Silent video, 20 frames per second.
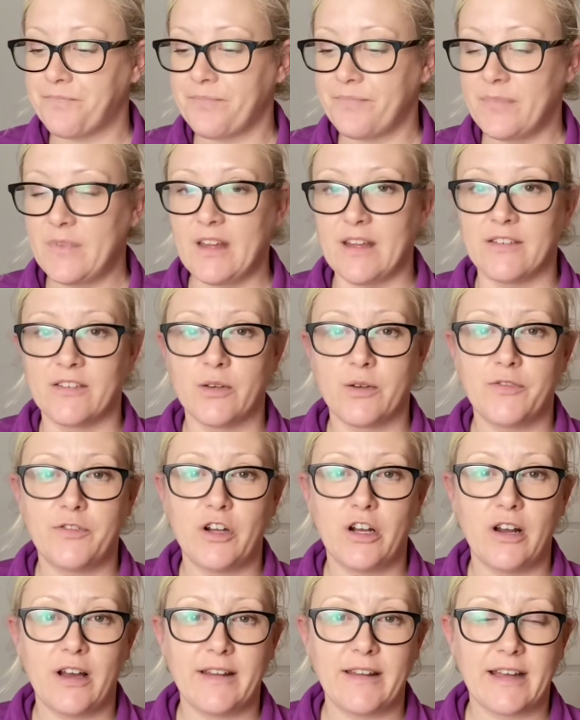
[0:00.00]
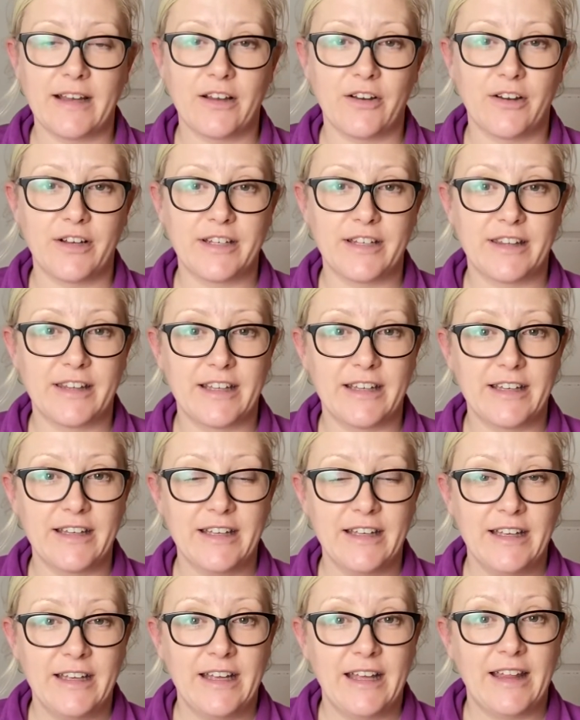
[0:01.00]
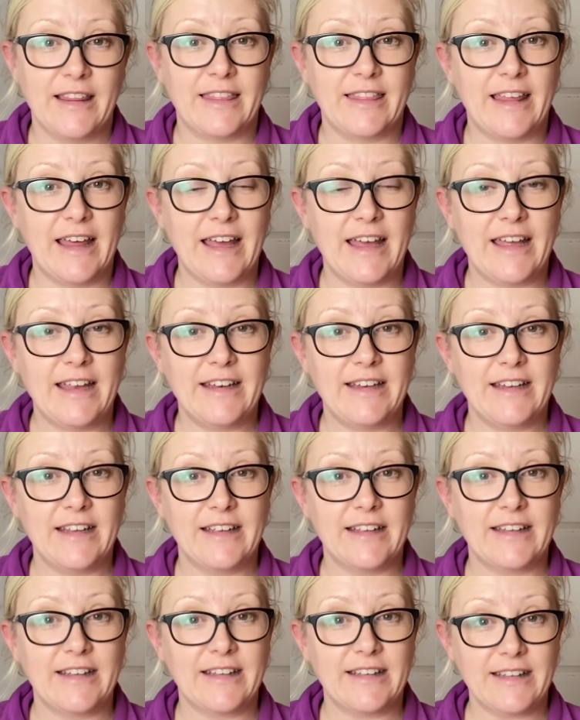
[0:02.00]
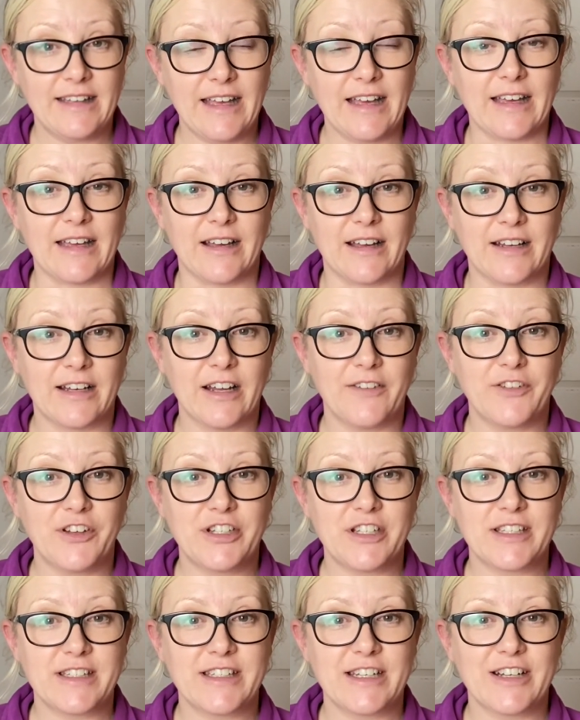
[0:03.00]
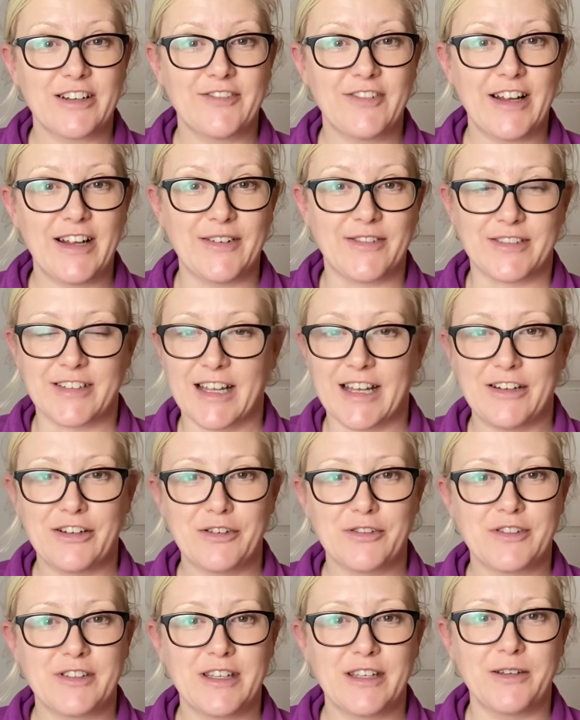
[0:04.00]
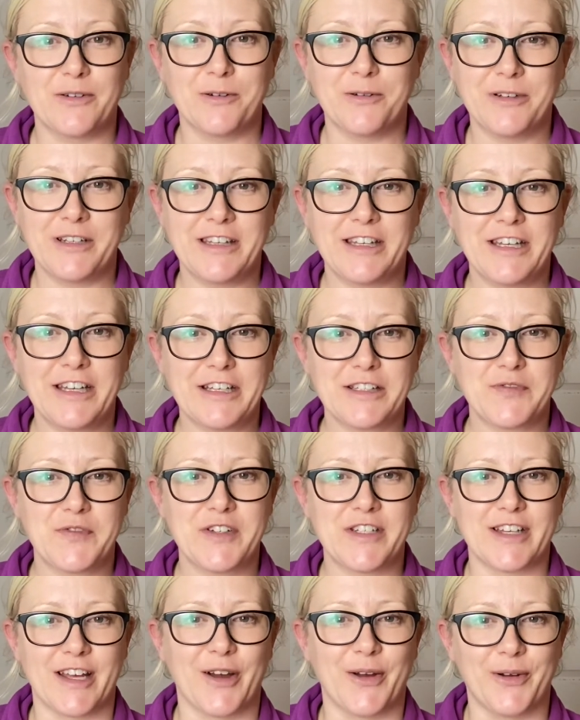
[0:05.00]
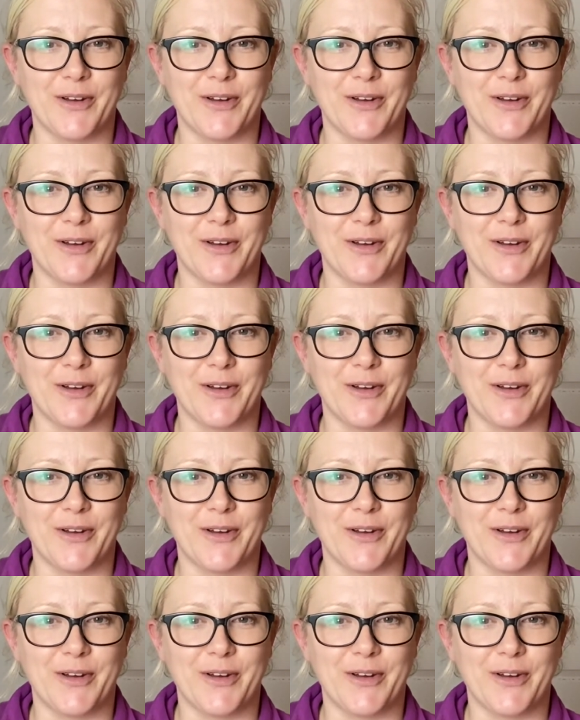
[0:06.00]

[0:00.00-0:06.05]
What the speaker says: So if you like that kind of thing, then yeah, I'd love you to stick around, and I'll see you all in the next video.